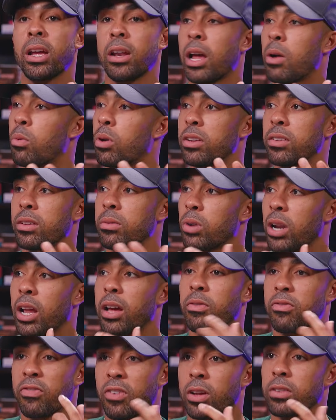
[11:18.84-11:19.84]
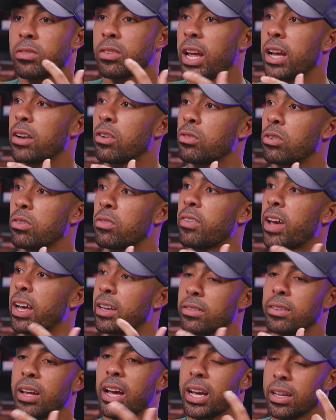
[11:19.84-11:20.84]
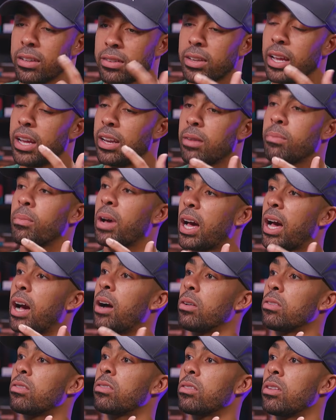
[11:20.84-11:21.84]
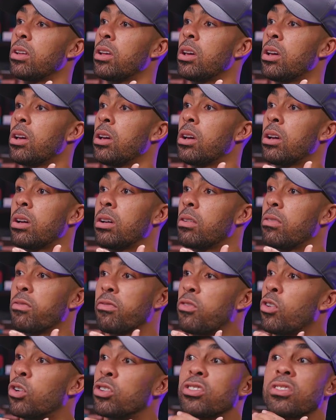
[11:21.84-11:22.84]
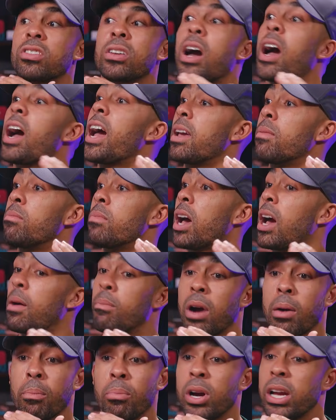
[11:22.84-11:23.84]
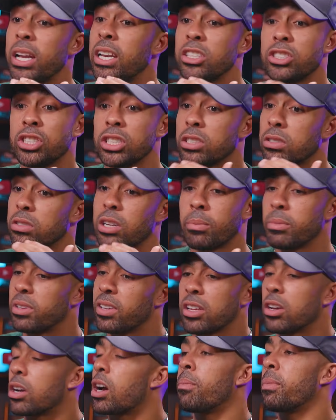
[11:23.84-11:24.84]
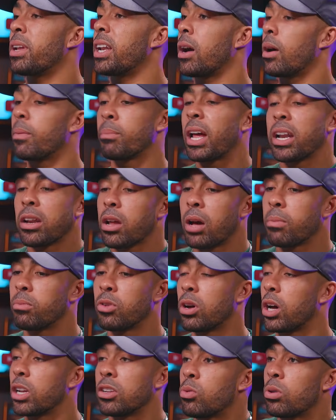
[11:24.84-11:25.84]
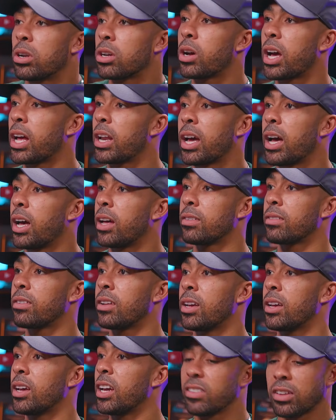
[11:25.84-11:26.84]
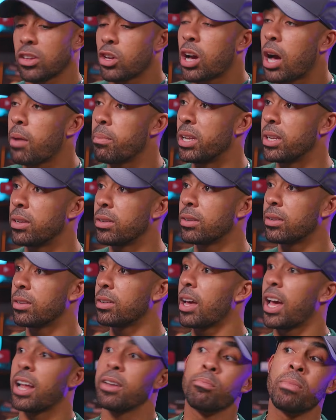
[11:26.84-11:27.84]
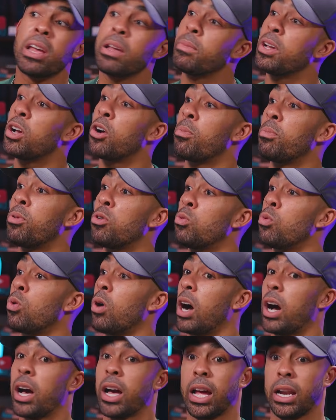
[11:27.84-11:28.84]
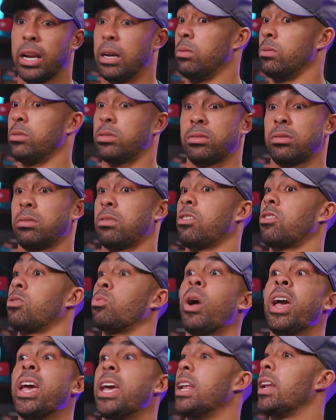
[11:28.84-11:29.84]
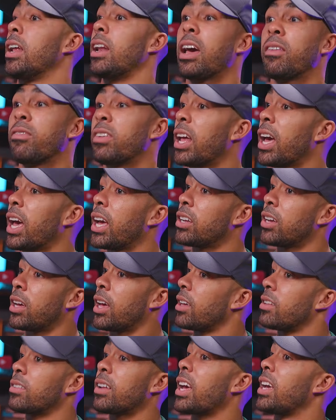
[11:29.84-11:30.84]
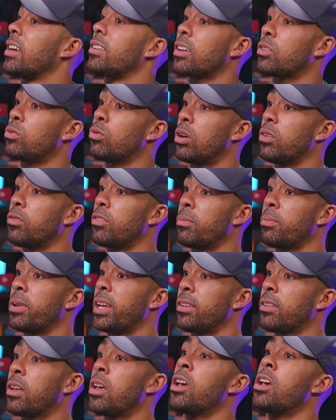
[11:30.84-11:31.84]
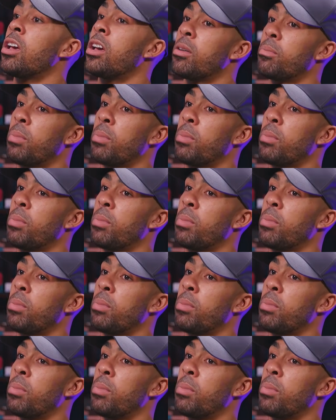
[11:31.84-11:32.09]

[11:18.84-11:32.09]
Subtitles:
My boy, like when I first diagnosed with anxiety, I stayed in my house for time. And my boy literally just comes, he's like, you're coming out. I'm like, no, I'm not. I don't want to go out the house. He's like, you're coming. And make me go blue water. And I was sweating and having an anxiety attack all over the place.